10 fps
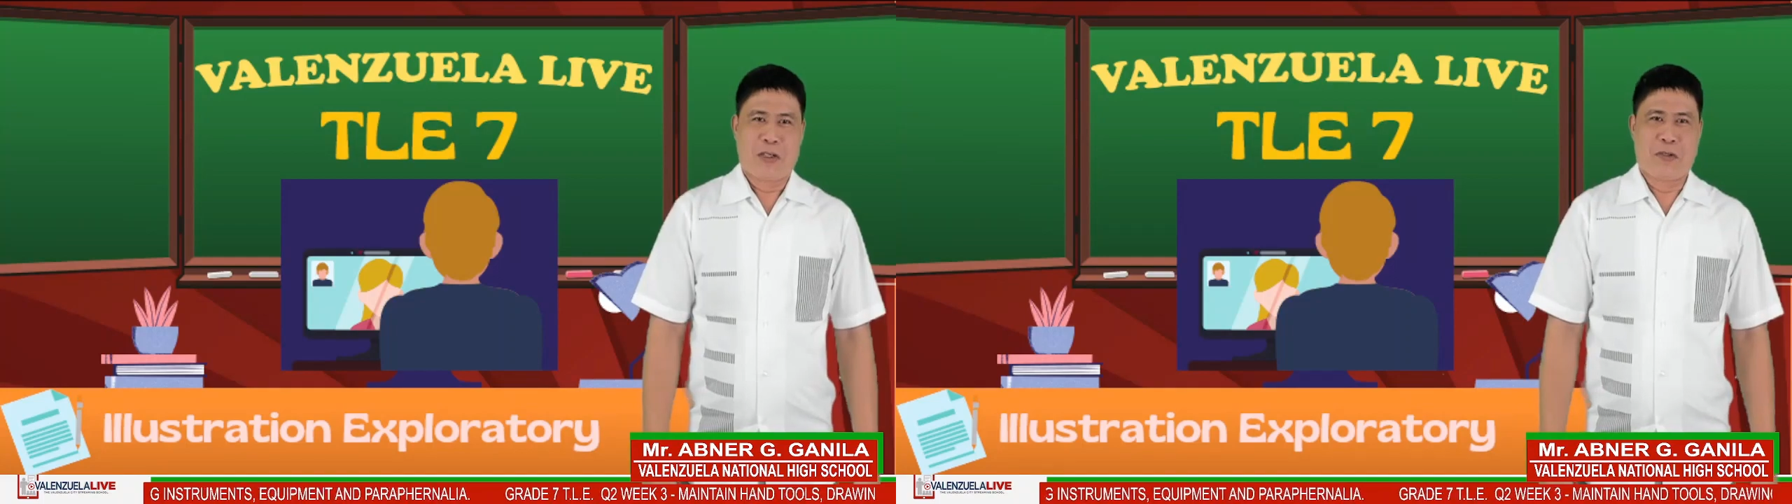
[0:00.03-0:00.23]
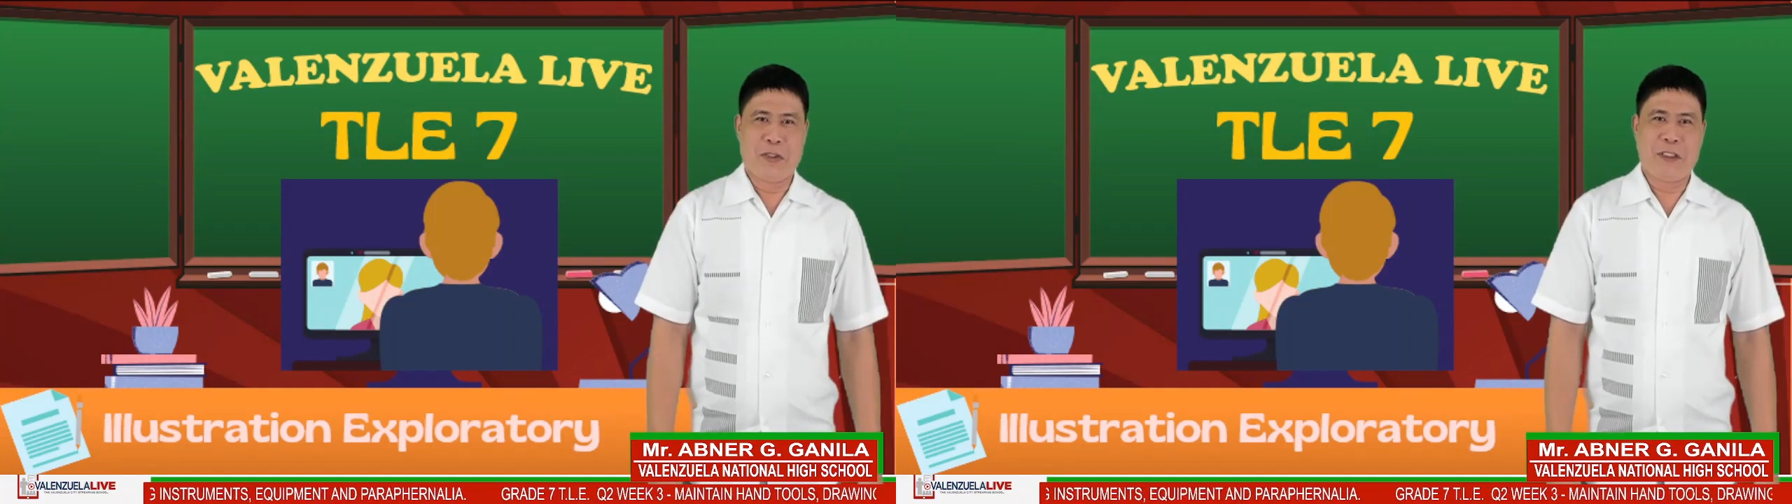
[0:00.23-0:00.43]

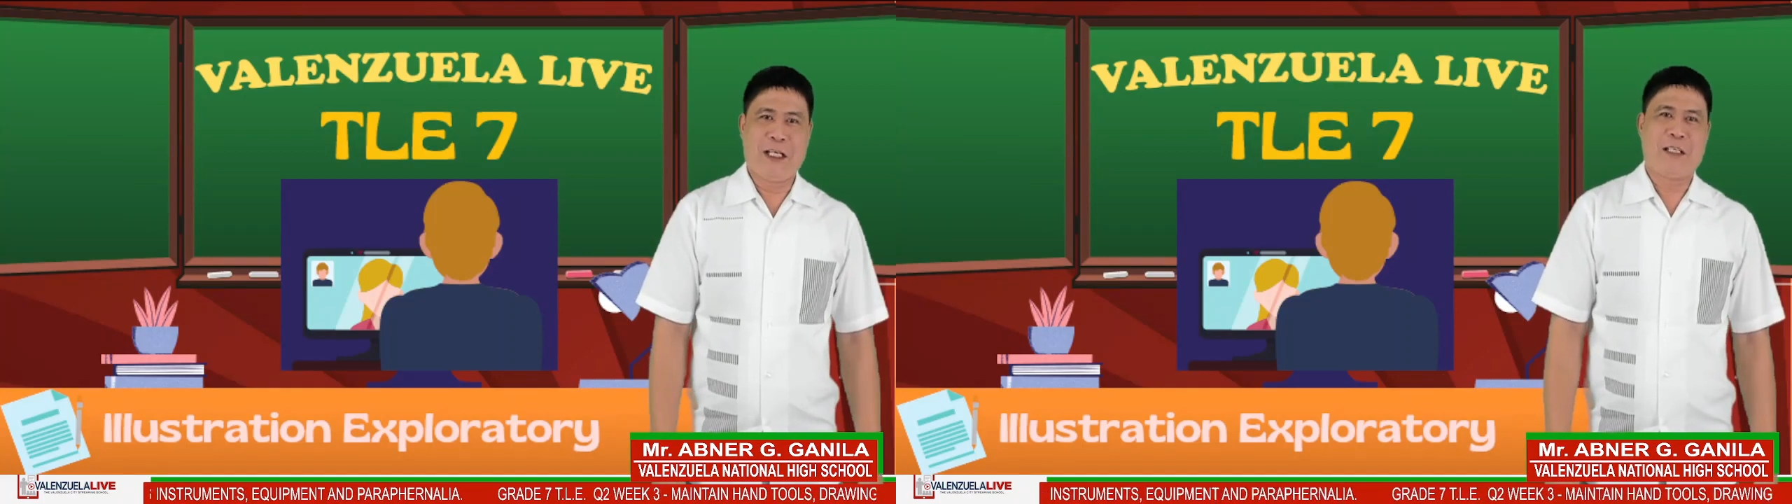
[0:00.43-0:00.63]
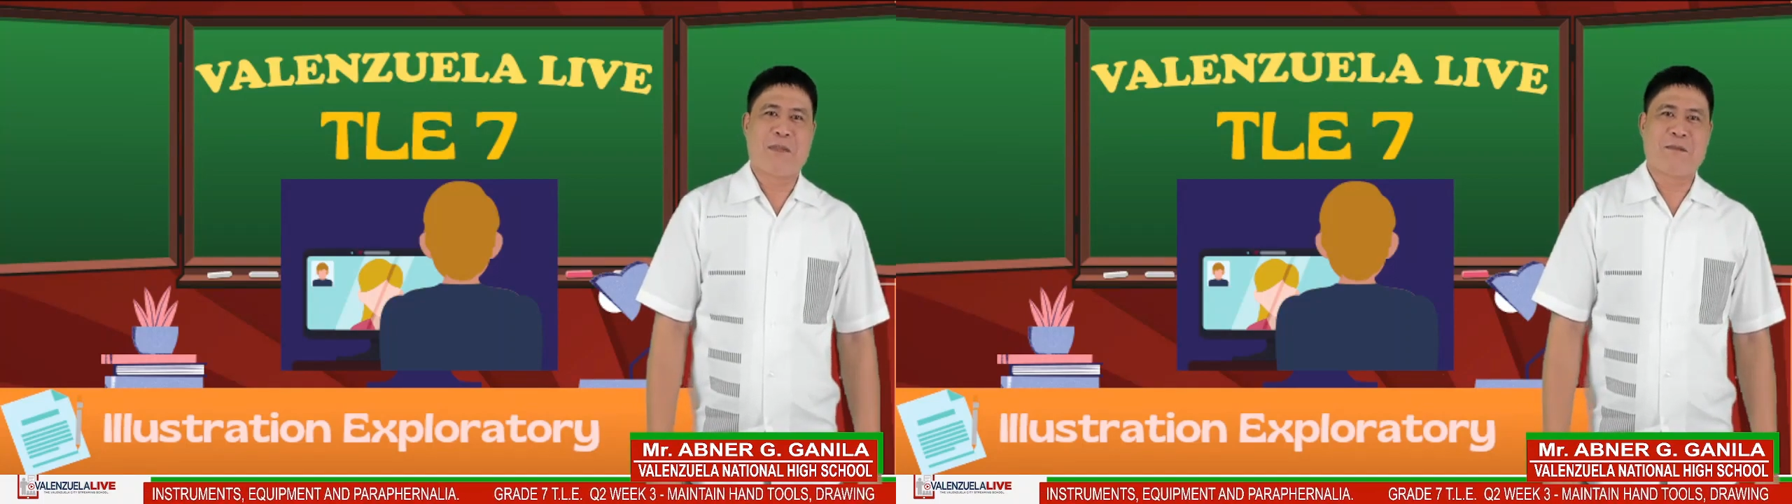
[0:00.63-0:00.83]
Good
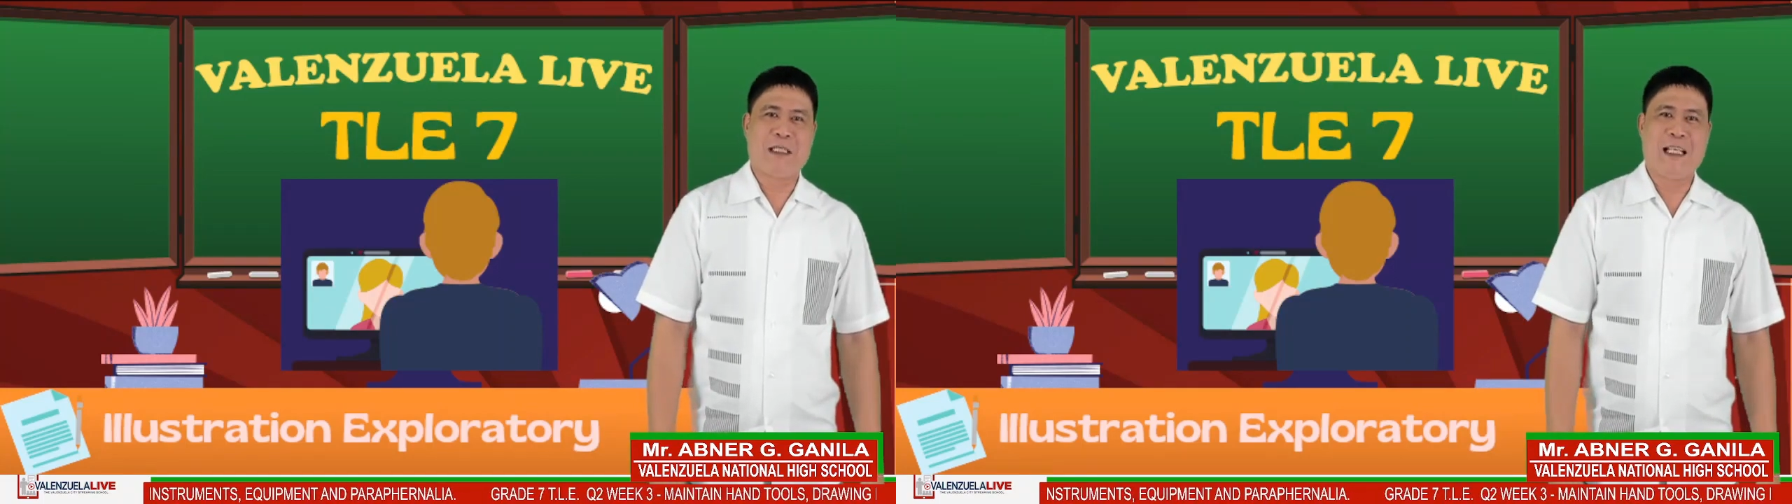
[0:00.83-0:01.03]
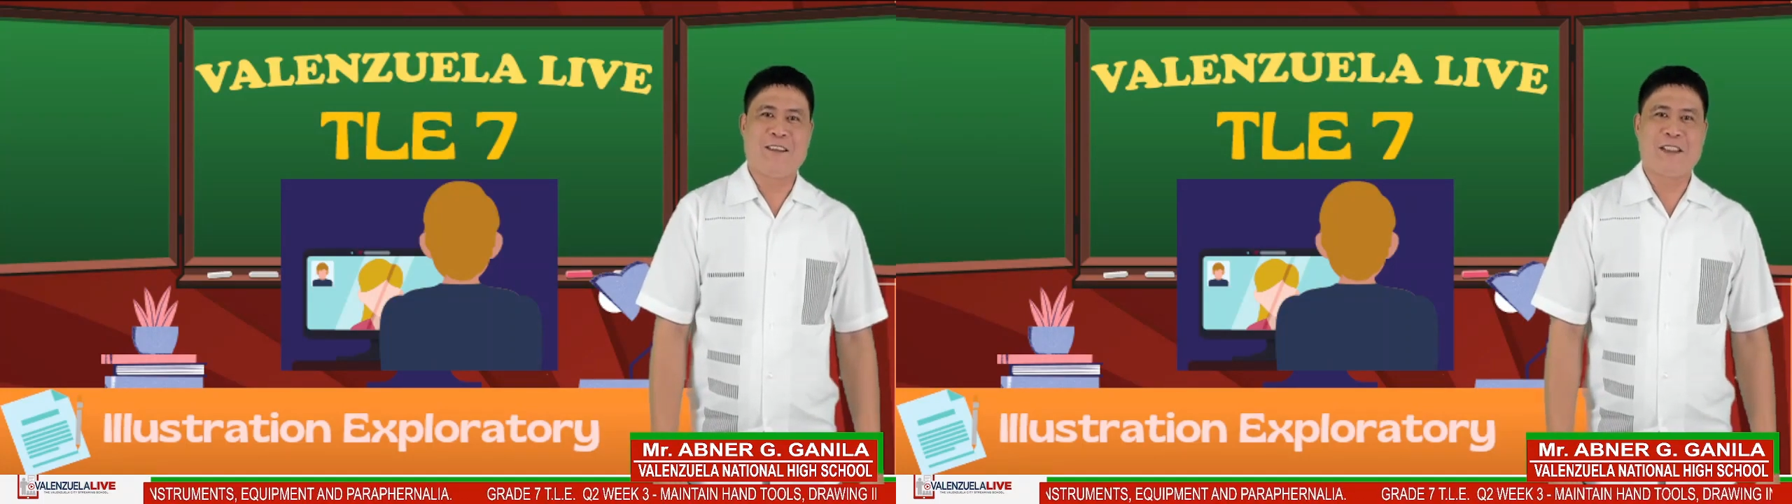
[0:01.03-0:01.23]
day, my
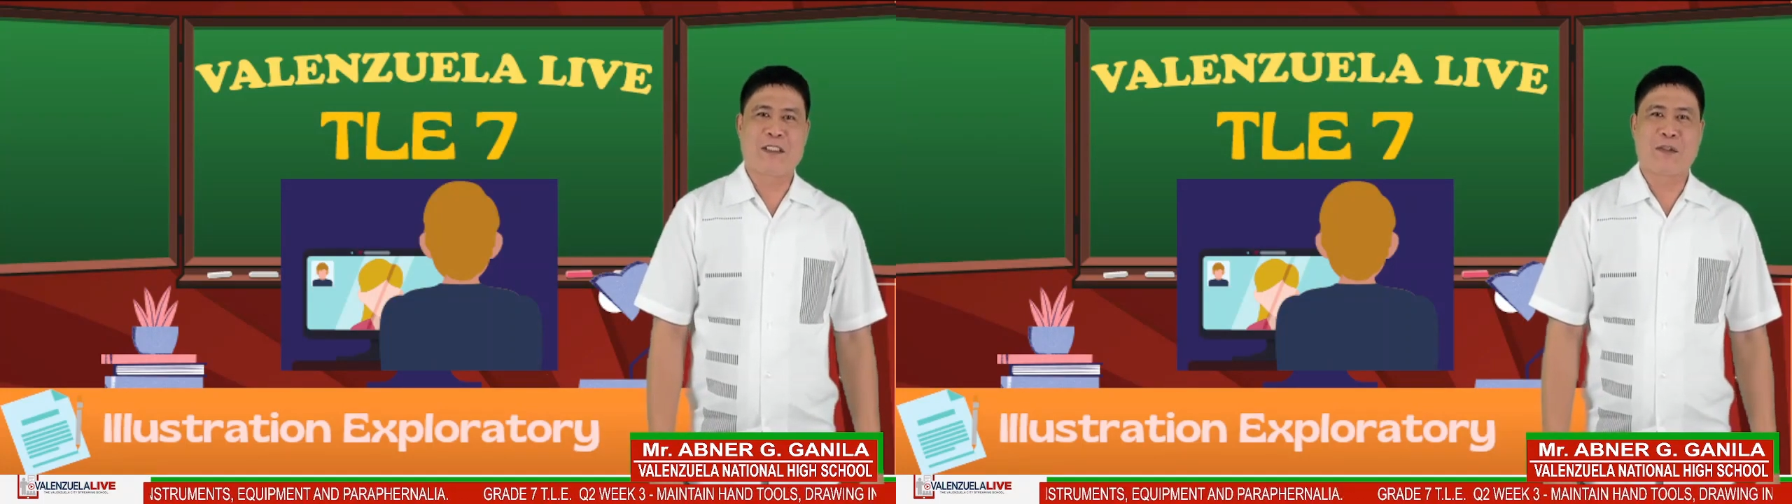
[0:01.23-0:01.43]
beloved